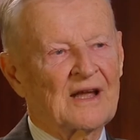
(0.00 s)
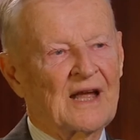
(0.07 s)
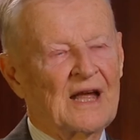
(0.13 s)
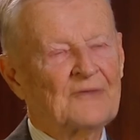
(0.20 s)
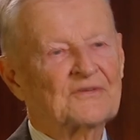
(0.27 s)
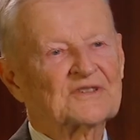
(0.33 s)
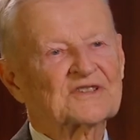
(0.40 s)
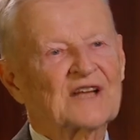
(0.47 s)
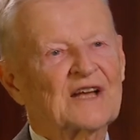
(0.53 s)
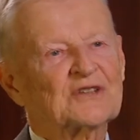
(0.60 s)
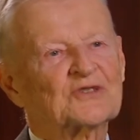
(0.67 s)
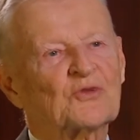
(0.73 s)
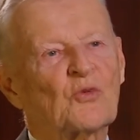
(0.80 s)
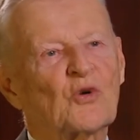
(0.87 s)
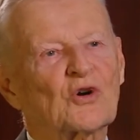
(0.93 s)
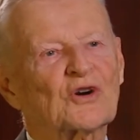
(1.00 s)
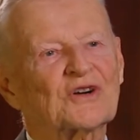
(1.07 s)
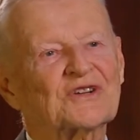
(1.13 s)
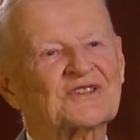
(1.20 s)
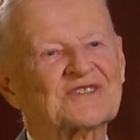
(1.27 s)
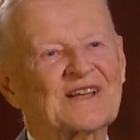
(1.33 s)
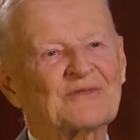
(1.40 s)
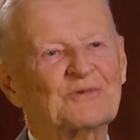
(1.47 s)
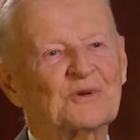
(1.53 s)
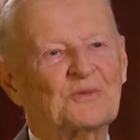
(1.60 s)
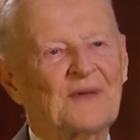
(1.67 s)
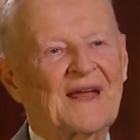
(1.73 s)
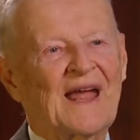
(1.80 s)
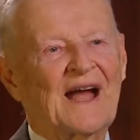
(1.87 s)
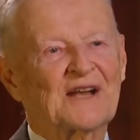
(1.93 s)
emphasized words that would
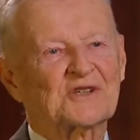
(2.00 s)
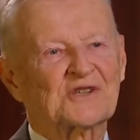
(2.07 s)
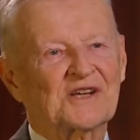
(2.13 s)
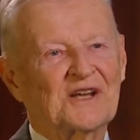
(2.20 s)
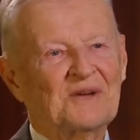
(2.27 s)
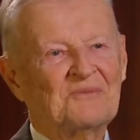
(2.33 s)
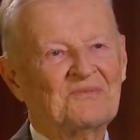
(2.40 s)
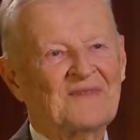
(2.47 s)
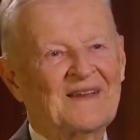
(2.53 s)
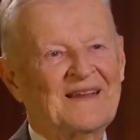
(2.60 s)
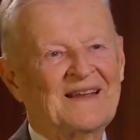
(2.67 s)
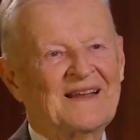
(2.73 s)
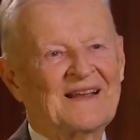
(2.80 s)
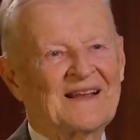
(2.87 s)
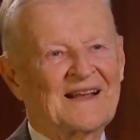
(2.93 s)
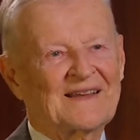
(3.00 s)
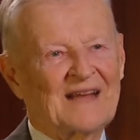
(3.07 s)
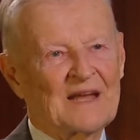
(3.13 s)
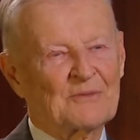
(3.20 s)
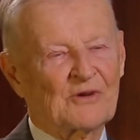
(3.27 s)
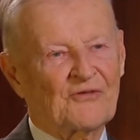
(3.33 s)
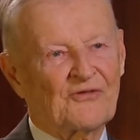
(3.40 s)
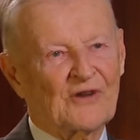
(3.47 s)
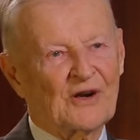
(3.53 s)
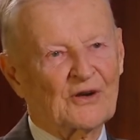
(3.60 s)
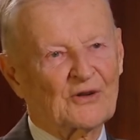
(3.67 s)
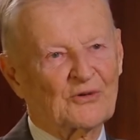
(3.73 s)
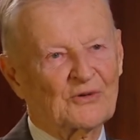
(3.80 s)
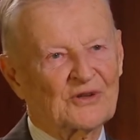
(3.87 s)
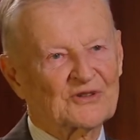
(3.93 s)
be catchy. And I'm
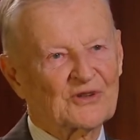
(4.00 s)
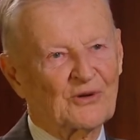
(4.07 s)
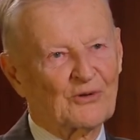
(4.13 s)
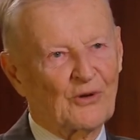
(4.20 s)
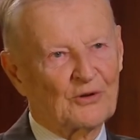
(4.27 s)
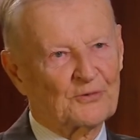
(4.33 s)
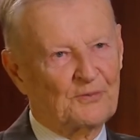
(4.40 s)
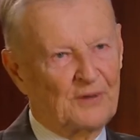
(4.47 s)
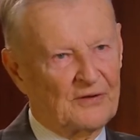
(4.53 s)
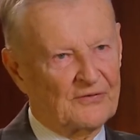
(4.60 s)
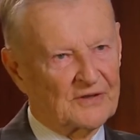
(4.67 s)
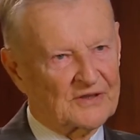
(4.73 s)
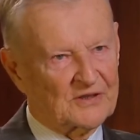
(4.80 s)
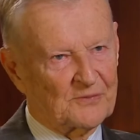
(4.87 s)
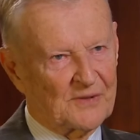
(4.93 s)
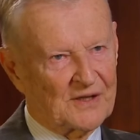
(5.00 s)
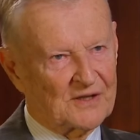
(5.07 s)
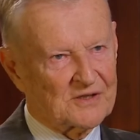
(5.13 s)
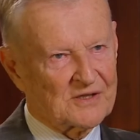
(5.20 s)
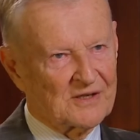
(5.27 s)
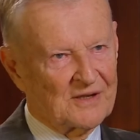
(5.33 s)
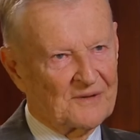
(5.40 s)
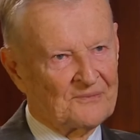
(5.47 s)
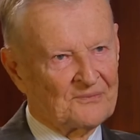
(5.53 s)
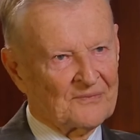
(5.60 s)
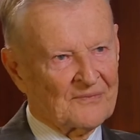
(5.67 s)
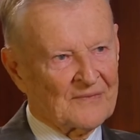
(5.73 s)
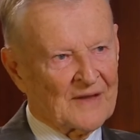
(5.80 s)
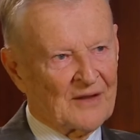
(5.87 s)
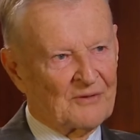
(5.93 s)
referring to the so-called pivot speech,
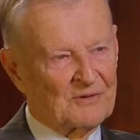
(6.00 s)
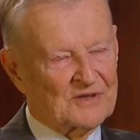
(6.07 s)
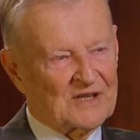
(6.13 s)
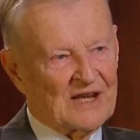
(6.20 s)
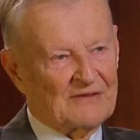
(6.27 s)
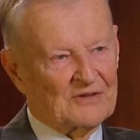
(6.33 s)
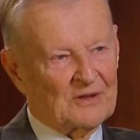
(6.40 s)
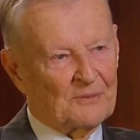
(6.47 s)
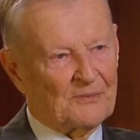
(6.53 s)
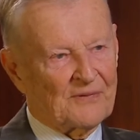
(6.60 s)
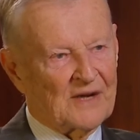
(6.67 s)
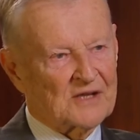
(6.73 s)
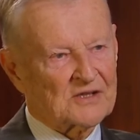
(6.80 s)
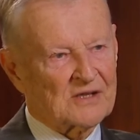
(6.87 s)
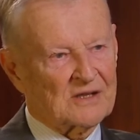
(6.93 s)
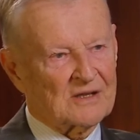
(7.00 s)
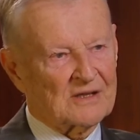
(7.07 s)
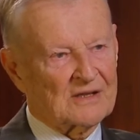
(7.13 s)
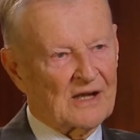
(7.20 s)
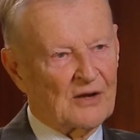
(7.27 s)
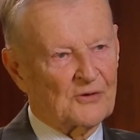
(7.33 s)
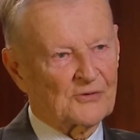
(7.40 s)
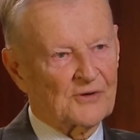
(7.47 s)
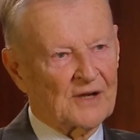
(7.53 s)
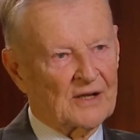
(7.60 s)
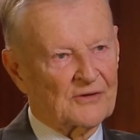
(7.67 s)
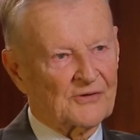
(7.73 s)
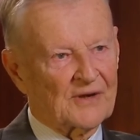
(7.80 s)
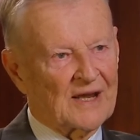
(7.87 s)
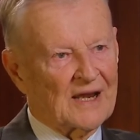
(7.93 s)
which gave the impression that our
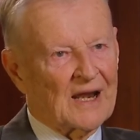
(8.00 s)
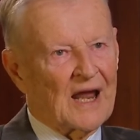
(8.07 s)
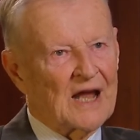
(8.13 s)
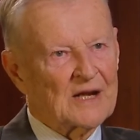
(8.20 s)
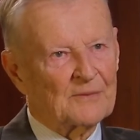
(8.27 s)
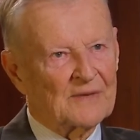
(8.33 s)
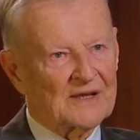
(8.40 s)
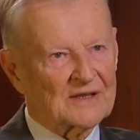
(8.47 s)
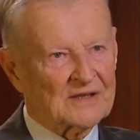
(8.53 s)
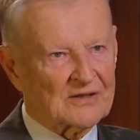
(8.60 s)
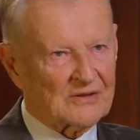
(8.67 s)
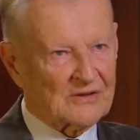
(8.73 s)
real realignment